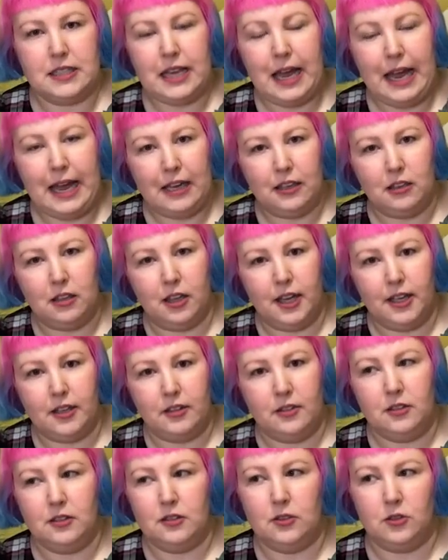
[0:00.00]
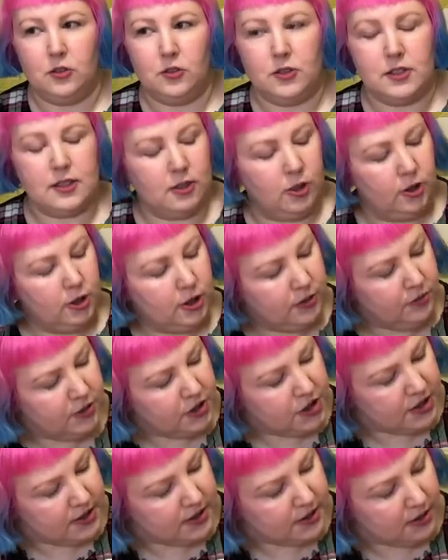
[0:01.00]
tagline or slogan,
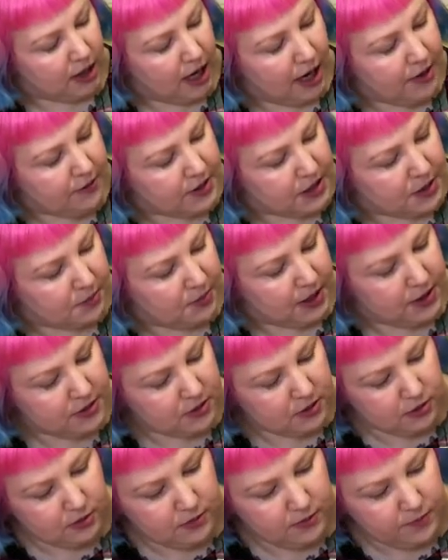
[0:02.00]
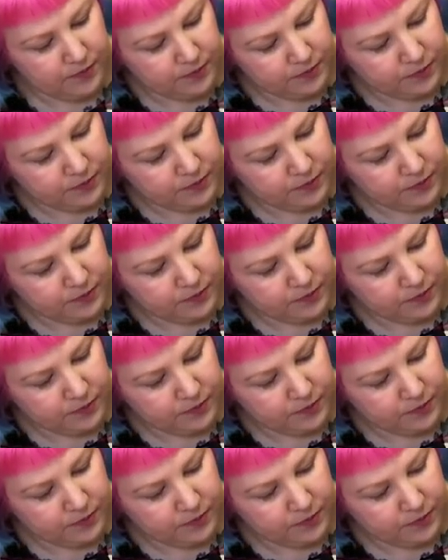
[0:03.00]
which is life is a puzzle.